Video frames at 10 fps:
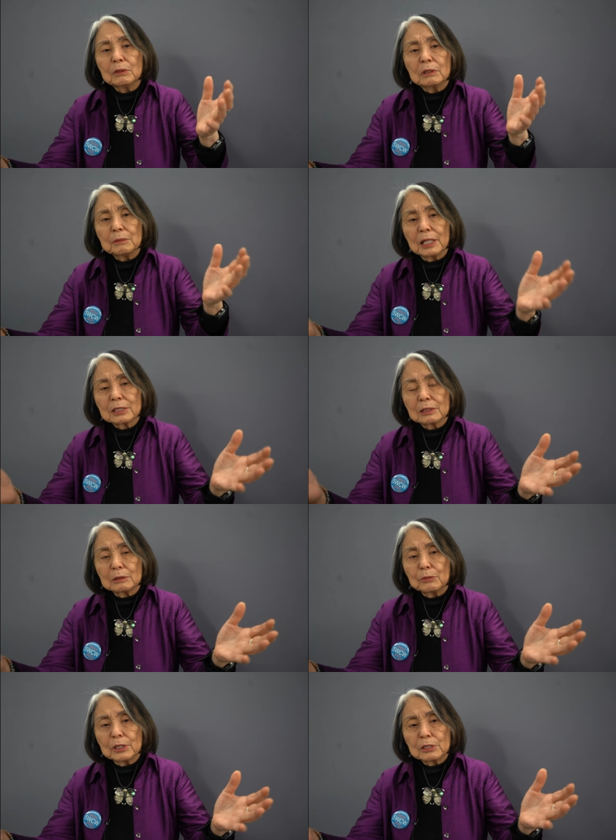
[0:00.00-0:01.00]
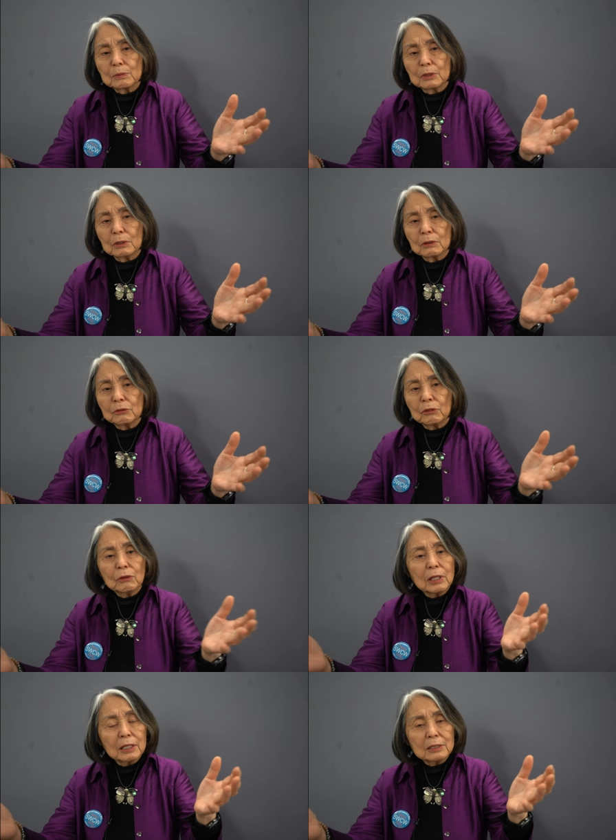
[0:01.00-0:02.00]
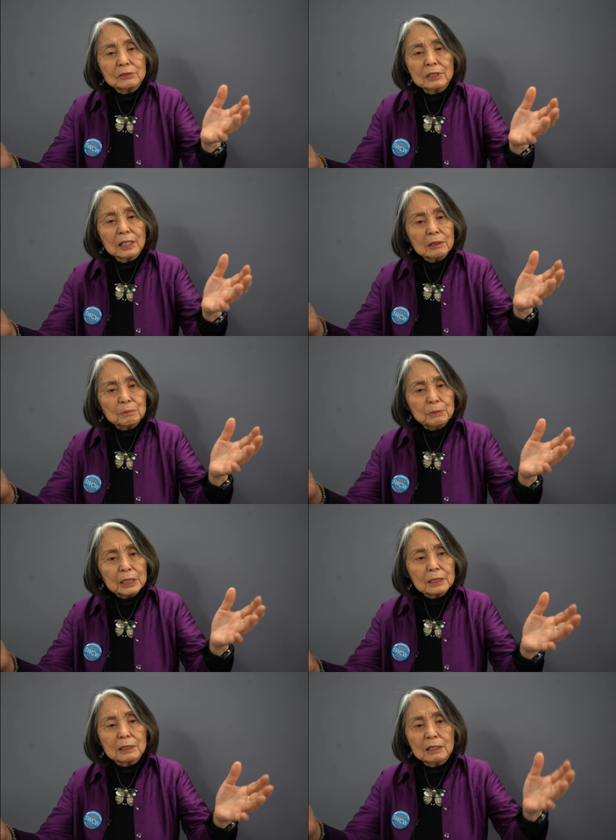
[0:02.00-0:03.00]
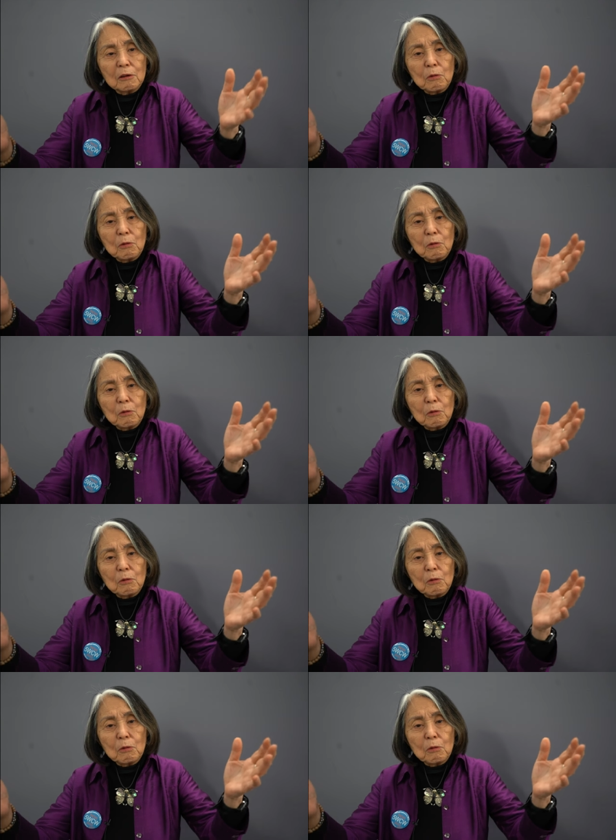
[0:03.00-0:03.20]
with the masculine principle so that it's not a big